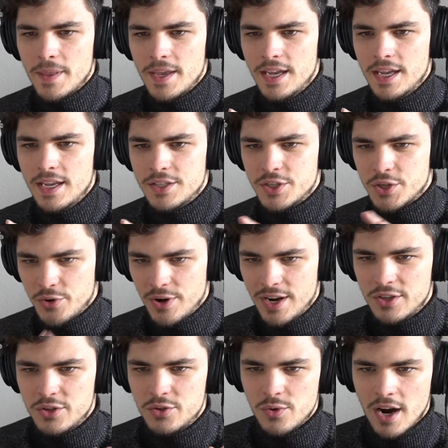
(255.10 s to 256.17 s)
it's
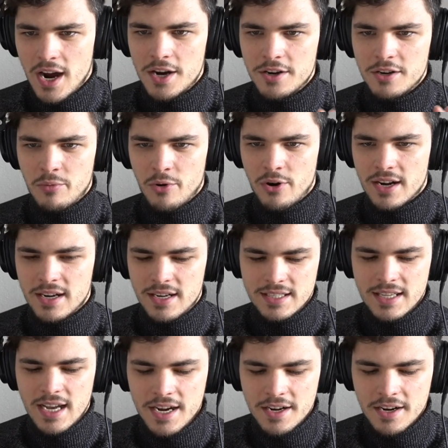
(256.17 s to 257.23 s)
great to hire the product
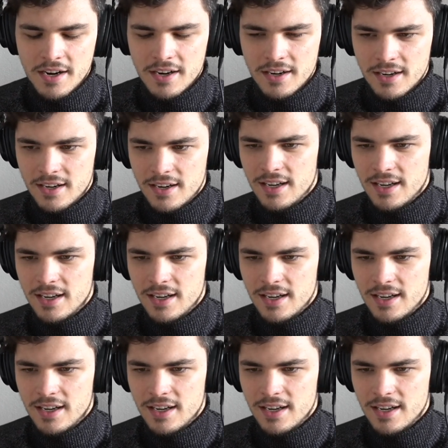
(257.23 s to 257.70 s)
designer,